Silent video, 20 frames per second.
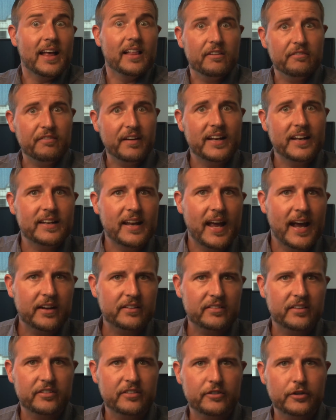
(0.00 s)
elevated
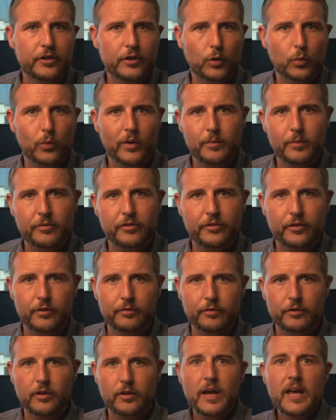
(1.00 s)
access to your web
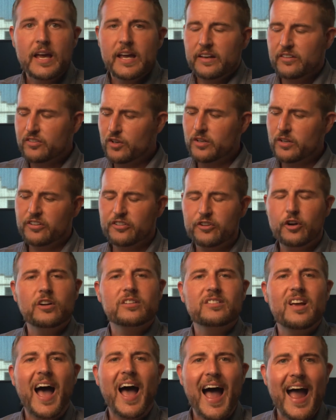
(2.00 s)
server, he's going to
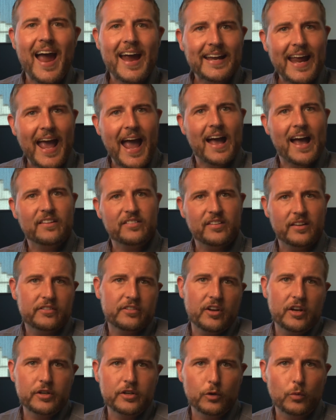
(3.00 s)
start to hide
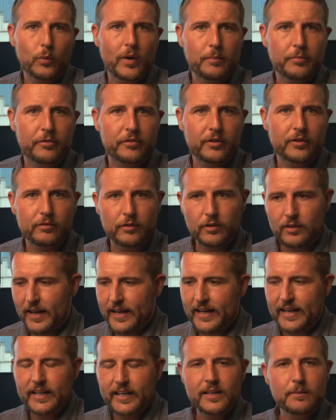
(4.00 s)
assets on your web server,
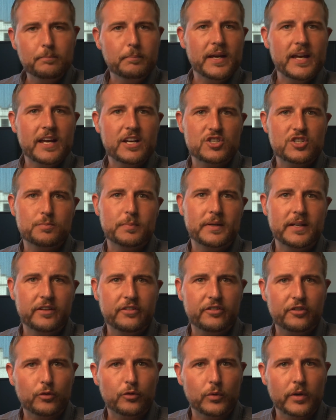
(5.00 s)
like hidden
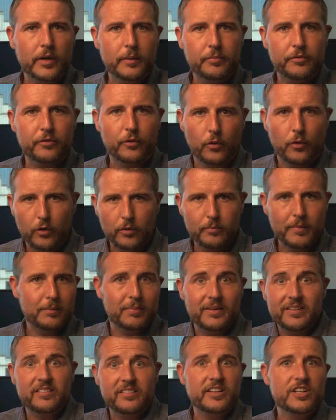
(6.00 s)
PHP scripts or
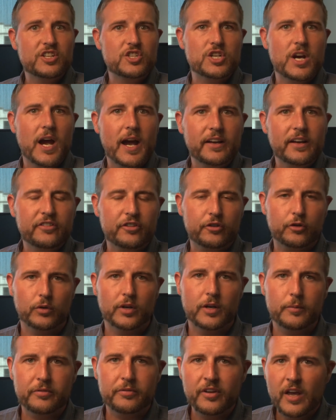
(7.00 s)
maybe CGI
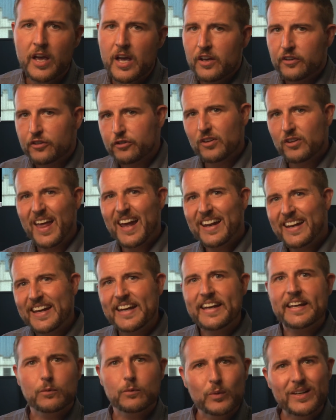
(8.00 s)
scripts, so that
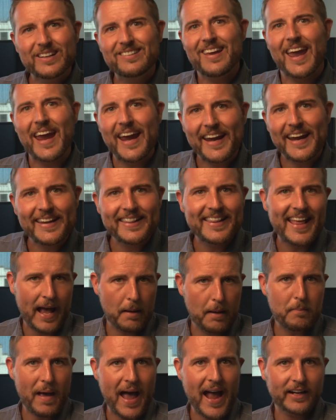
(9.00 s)
he can retain
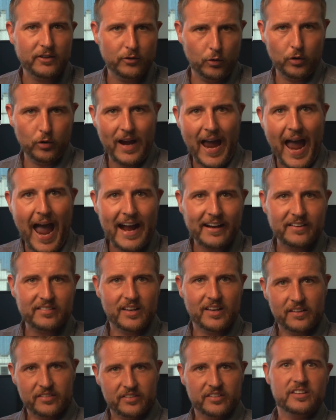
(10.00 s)
that backdoor
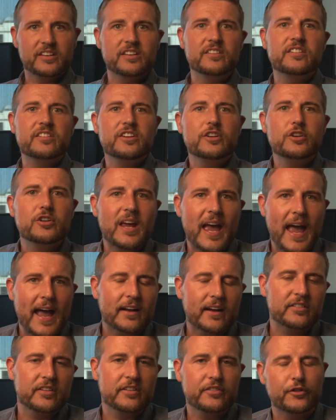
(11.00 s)
access and continue to
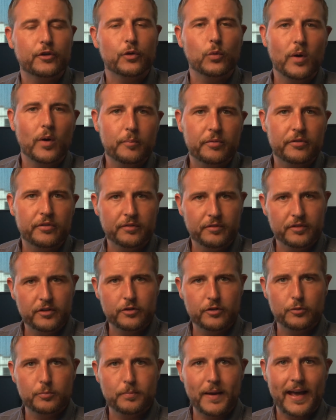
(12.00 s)
access your web server
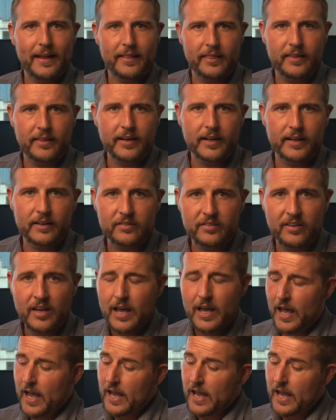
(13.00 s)
to do bad things.